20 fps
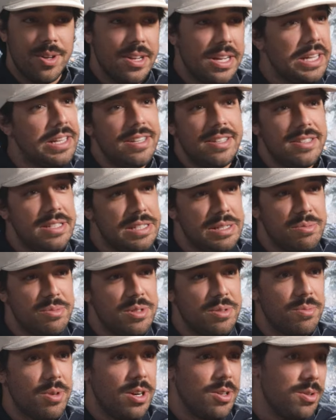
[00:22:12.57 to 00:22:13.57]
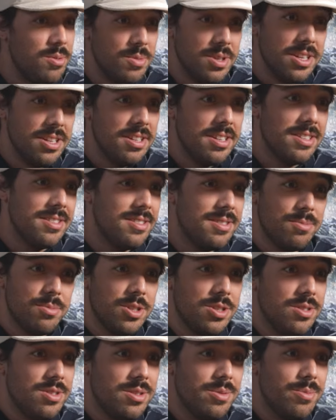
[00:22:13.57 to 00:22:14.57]
But it didn't seem to bother me as
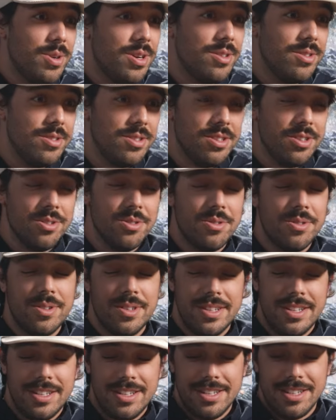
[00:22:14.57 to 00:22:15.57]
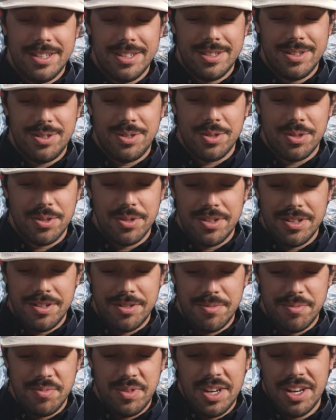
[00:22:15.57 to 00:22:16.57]
much as it bothered you. So,
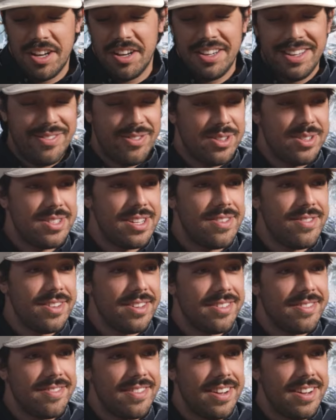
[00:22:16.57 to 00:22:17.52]
I'll give it a 7.